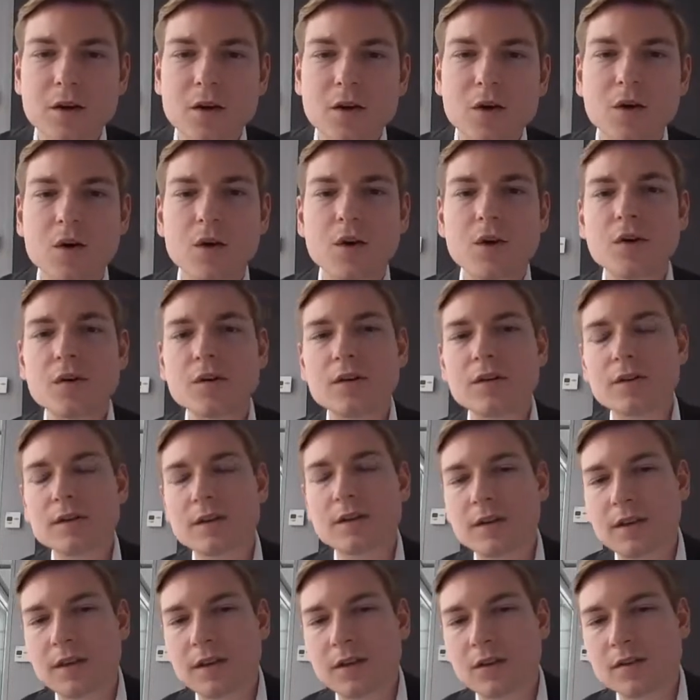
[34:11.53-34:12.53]
Or
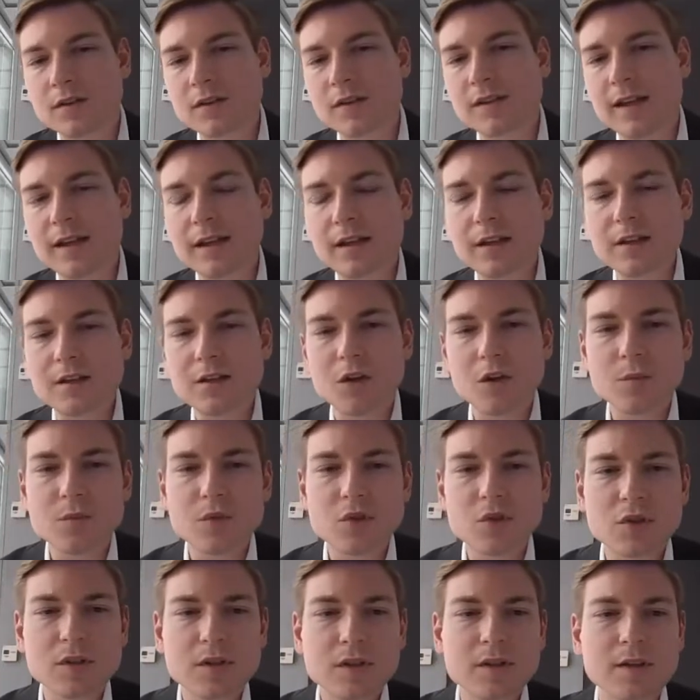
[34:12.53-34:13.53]
there's a second
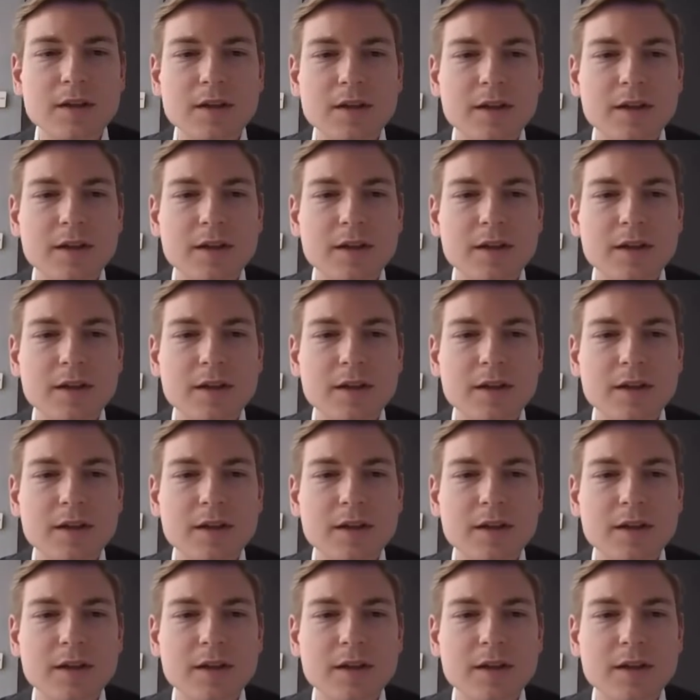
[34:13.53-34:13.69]
option